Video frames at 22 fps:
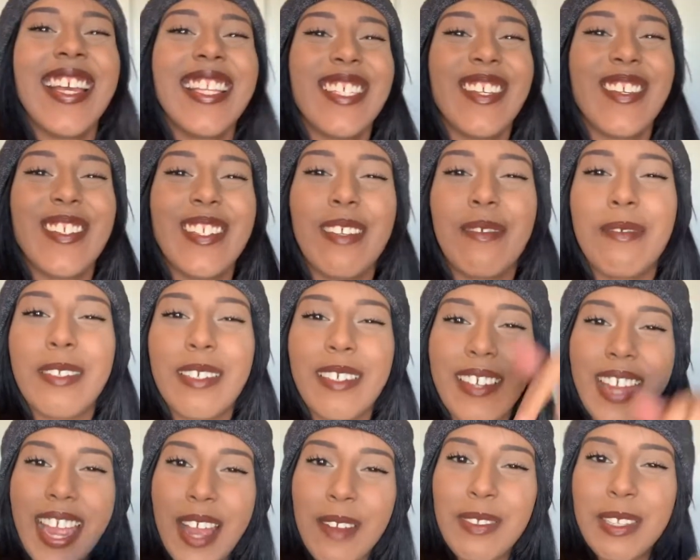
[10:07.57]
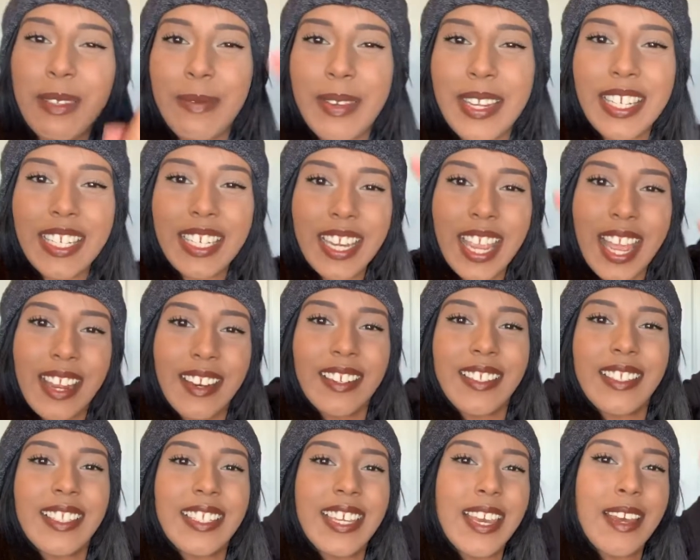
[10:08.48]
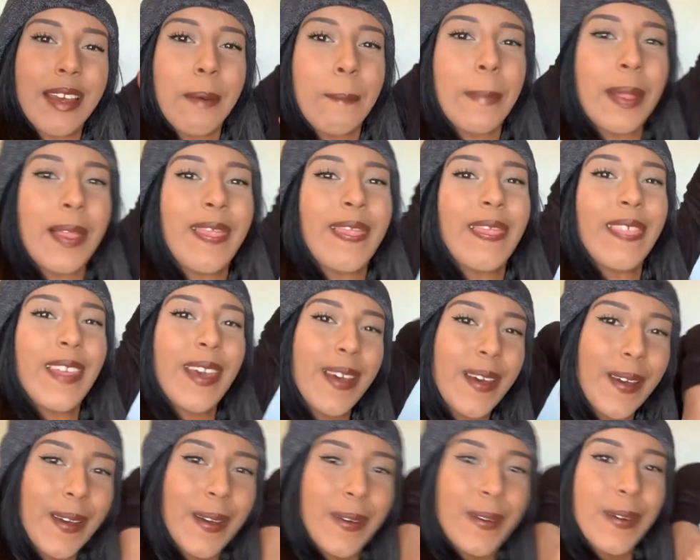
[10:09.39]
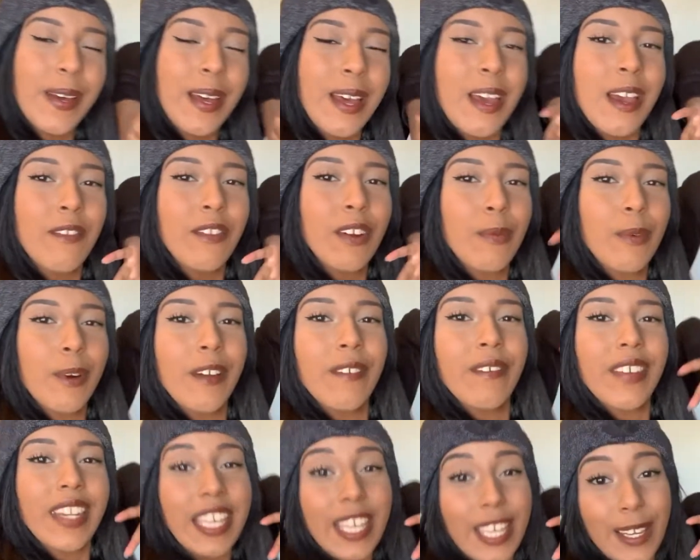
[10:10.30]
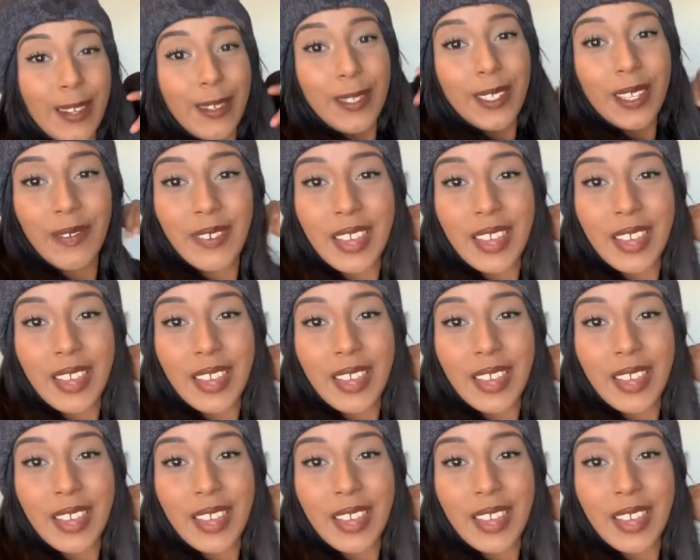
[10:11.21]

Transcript: So subscribe to my channel down below for more videos.